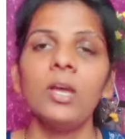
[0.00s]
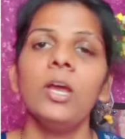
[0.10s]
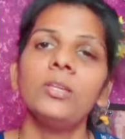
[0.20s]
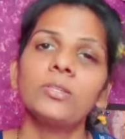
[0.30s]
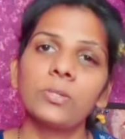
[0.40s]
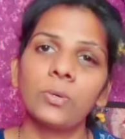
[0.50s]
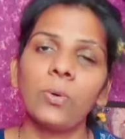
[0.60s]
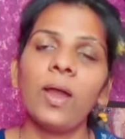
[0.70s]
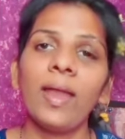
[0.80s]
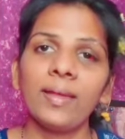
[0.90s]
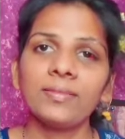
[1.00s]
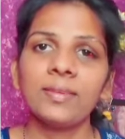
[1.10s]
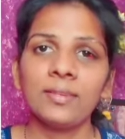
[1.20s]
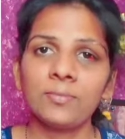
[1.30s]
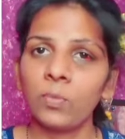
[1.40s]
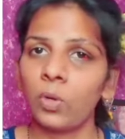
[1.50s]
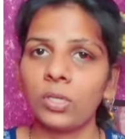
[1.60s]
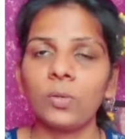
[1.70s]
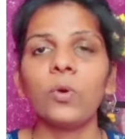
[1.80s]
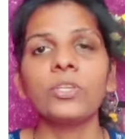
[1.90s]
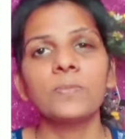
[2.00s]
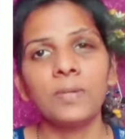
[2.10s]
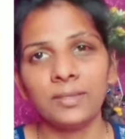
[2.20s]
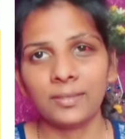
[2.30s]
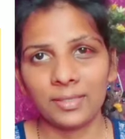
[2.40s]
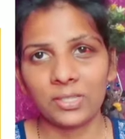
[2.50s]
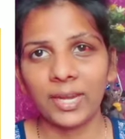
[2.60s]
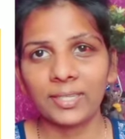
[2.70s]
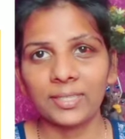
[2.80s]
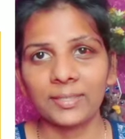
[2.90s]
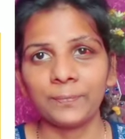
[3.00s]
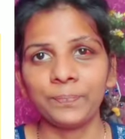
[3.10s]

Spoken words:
So hence his model was being rejected.